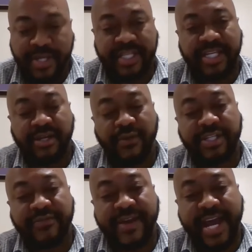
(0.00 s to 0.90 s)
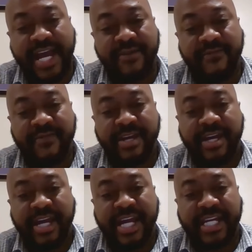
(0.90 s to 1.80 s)
and sell what you have
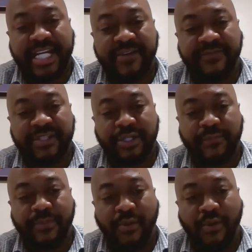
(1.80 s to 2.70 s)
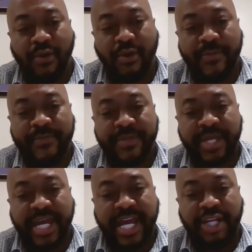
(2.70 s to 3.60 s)
and give to the poor,
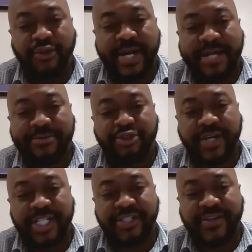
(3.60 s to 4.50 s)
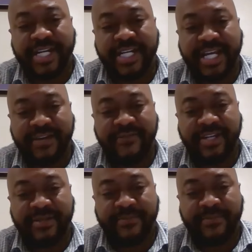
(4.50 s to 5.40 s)
and you have treasure in
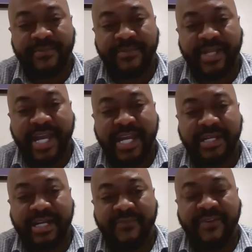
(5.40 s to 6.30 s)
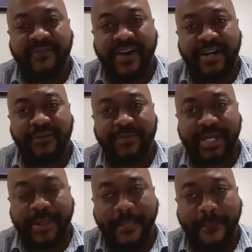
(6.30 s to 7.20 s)
heaven, and come and follow me.